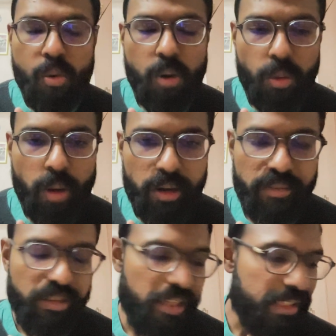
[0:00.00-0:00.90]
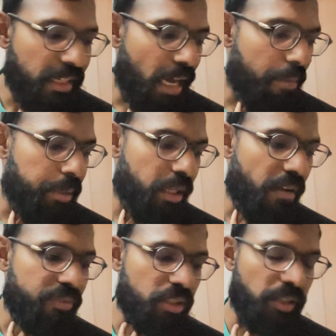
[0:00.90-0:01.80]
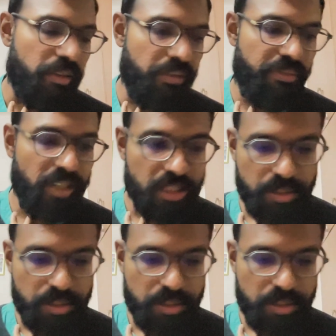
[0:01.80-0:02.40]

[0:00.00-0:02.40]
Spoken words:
Well, one of the things that happened after the first